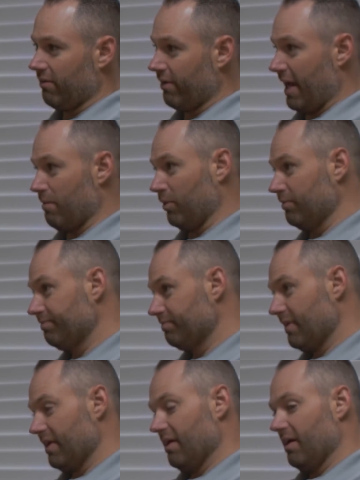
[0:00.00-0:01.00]
I don't gamble,
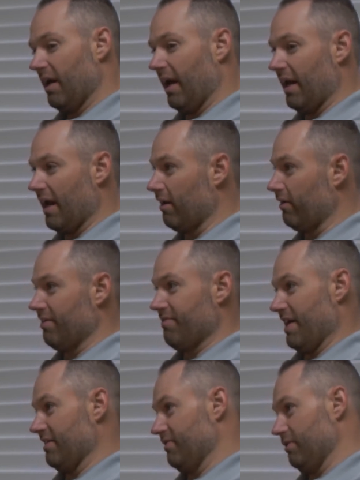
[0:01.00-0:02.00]
and I don't eat
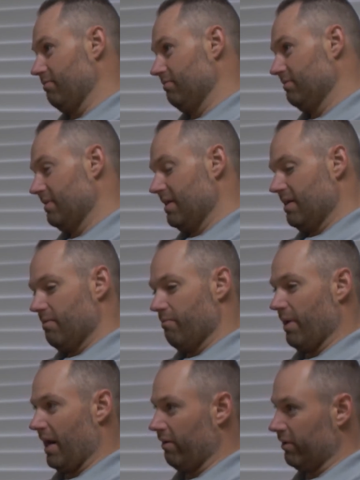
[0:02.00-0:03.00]
fast food. Mm-hmm.
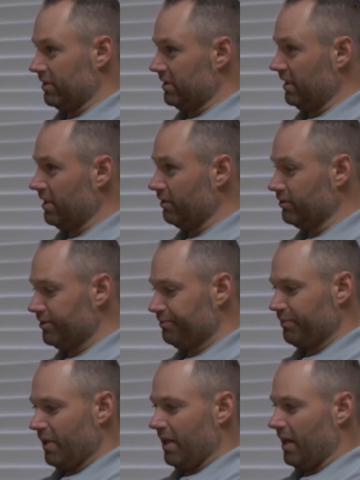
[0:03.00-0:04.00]
But I own casinos,
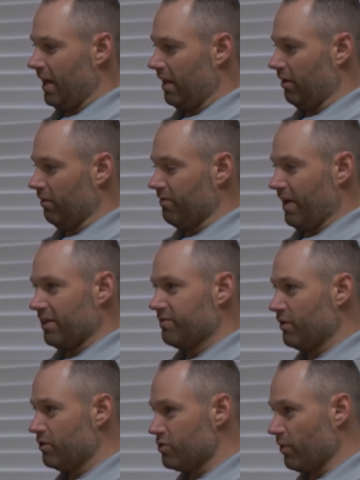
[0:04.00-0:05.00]
I own fast
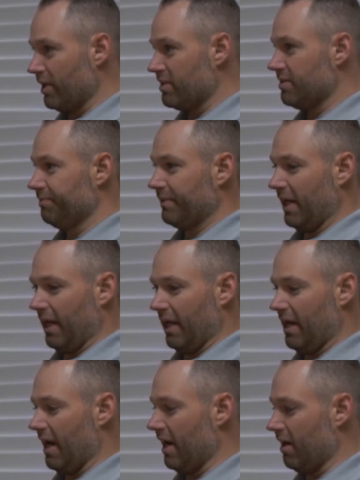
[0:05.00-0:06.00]
food joints,
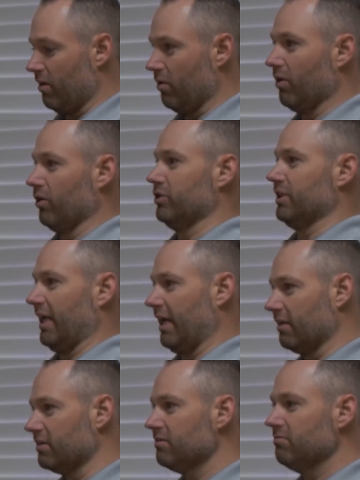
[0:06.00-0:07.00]
and I own urgent
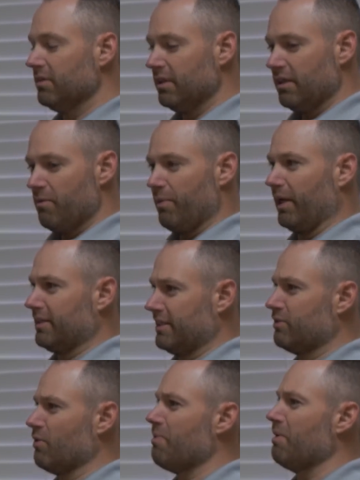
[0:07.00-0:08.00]
cares wow. because
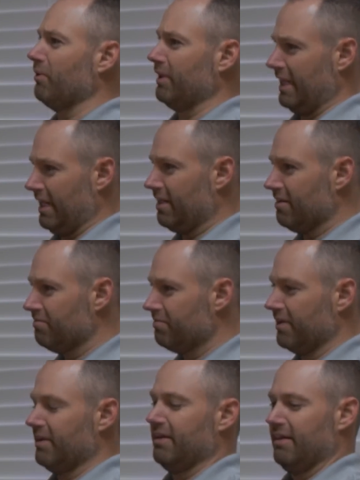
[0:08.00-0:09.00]
that's what people need.
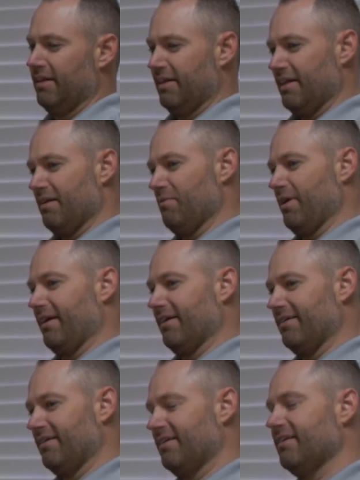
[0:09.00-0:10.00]
Uh huh. I'm like,
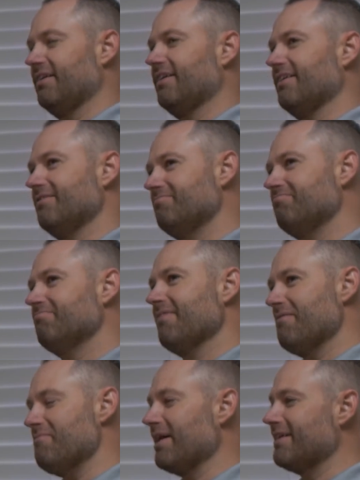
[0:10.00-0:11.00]
huh
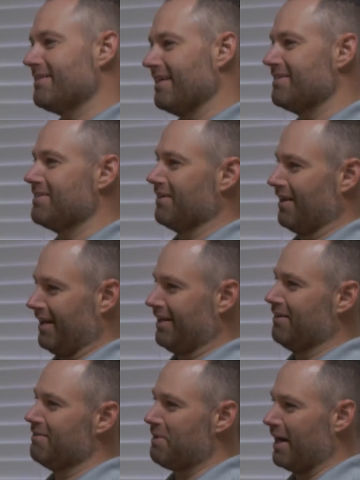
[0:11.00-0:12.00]
makes sense. So like
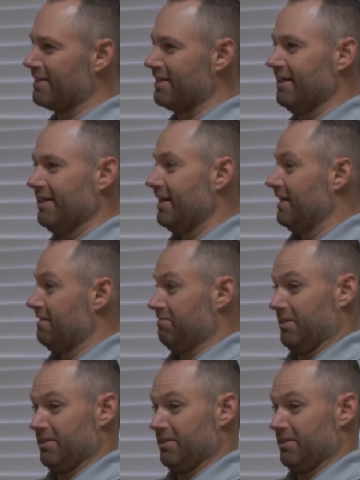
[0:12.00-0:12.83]
going back to mm-hmm.